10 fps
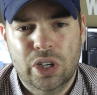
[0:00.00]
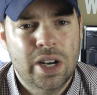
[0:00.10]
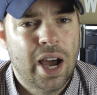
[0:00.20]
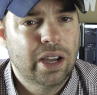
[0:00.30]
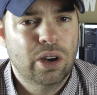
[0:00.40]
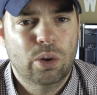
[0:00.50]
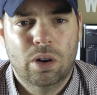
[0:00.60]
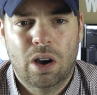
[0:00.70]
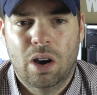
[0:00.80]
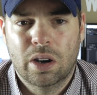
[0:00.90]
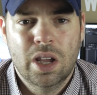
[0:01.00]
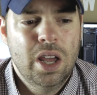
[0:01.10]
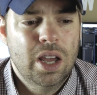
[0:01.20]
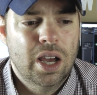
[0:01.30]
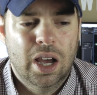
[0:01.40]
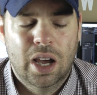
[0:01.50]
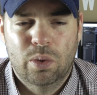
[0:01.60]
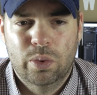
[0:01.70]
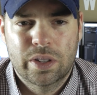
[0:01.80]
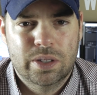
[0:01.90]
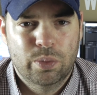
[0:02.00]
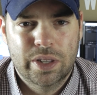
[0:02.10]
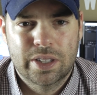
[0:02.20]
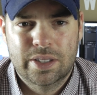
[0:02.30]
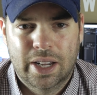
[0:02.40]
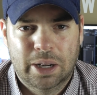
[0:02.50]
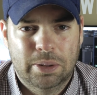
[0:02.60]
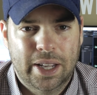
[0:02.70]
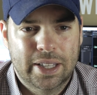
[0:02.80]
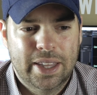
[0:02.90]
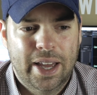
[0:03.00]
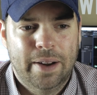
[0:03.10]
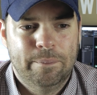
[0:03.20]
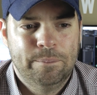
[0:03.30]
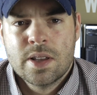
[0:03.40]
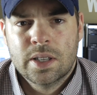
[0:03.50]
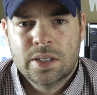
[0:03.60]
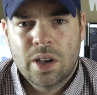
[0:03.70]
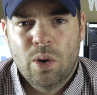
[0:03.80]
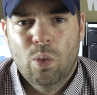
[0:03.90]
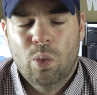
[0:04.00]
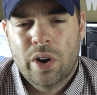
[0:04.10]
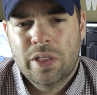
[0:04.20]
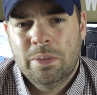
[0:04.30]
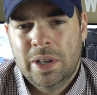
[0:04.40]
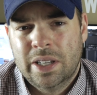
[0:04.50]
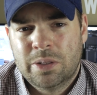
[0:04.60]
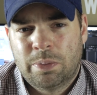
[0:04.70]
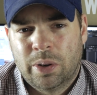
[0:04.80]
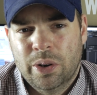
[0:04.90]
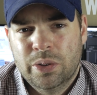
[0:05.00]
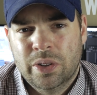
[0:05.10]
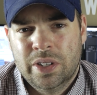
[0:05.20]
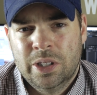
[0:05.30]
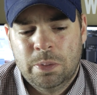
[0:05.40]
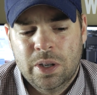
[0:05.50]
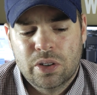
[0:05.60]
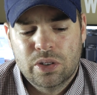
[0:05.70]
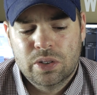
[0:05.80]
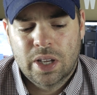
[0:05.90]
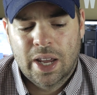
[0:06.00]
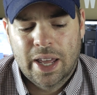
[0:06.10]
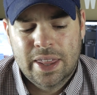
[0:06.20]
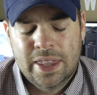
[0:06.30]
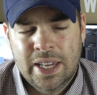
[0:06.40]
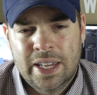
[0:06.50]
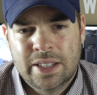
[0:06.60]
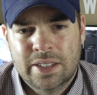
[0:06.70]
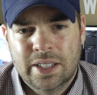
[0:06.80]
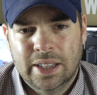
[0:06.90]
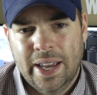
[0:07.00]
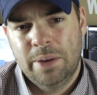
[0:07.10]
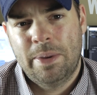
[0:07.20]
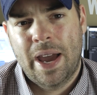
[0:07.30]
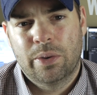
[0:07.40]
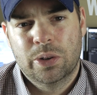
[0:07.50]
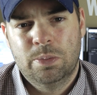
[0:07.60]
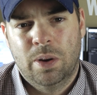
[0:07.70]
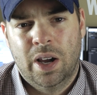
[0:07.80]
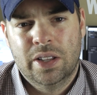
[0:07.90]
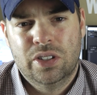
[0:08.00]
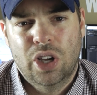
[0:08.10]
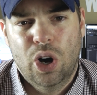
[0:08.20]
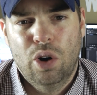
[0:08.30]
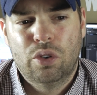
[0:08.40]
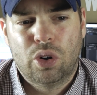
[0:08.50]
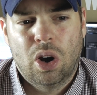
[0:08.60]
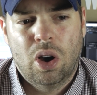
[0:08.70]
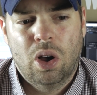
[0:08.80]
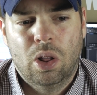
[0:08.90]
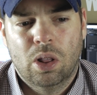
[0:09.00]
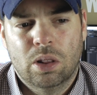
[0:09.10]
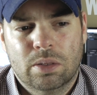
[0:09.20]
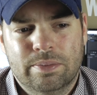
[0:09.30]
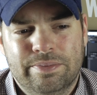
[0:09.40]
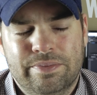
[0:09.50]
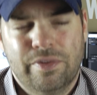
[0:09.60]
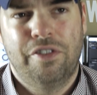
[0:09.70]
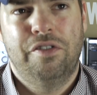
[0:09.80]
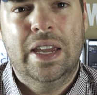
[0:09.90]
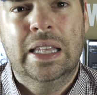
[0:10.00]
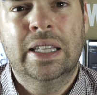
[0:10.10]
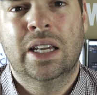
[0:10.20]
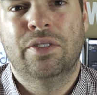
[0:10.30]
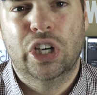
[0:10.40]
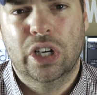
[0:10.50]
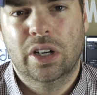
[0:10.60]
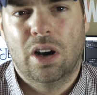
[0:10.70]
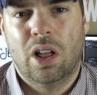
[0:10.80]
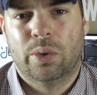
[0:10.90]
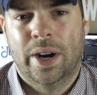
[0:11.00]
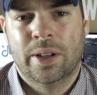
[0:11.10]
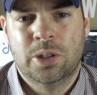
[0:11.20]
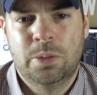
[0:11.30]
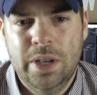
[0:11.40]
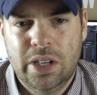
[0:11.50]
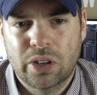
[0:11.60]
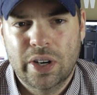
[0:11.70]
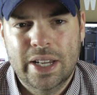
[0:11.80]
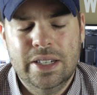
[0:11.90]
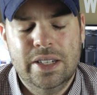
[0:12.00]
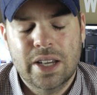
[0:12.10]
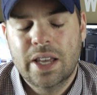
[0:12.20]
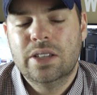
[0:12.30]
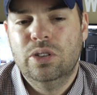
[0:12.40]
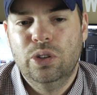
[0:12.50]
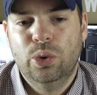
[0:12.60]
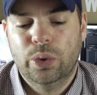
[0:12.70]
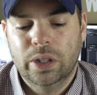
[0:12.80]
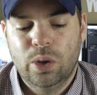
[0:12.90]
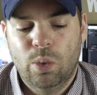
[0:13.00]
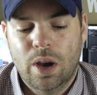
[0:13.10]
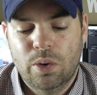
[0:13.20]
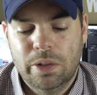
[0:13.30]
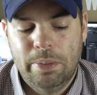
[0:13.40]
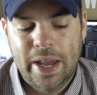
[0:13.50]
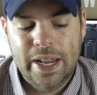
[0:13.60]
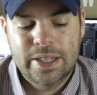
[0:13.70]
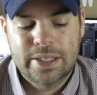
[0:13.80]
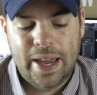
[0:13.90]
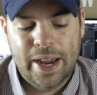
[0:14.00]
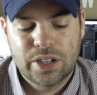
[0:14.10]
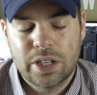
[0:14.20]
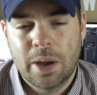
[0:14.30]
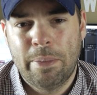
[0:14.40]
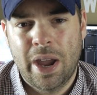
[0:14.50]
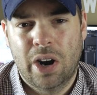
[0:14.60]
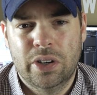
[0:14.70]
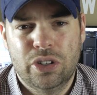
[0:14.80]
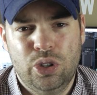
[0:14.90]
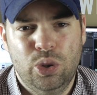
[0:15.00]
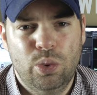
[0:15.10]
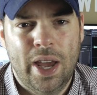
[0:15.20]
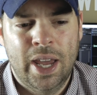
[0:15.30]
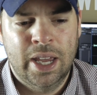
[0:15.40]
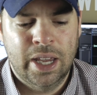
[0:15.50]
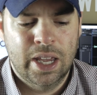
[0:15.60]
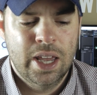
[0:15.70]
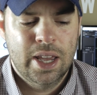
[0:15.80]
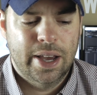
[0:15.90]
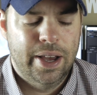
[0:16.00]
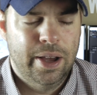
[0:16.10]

you could not go wrong with a setup like that. So what are the biggest pros on these speakers? I think it's the laid back response, the overall feeling of a good all-around speaker. It does do really well with bass. I actually compared it to a